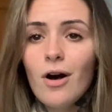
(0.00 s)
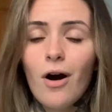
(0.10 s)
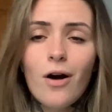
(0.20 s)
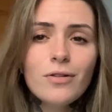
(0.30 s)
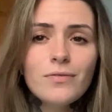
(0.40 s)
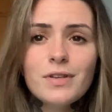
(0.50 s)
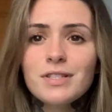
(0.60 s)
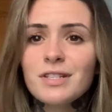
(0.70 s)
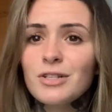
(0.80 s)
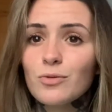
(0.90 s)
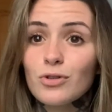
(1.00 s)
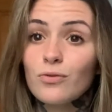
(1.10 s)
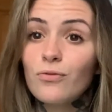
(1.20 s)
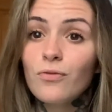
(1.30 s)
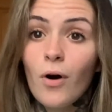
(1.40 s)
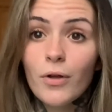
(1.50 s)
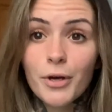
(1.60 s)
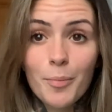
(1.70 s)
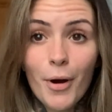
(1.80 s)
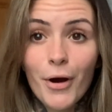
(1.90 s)
All of these things were just falling
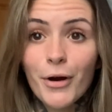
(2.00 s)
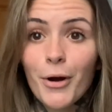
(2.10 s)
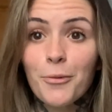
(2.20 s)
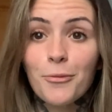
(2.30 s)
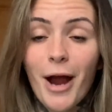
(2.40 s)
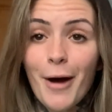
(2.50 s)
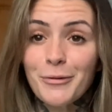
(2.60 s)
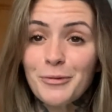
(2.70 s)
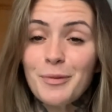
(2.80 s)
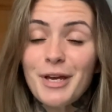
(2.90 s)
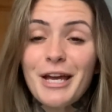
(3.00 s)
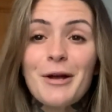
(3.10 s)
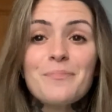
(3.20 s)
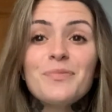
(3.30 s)
apart around me.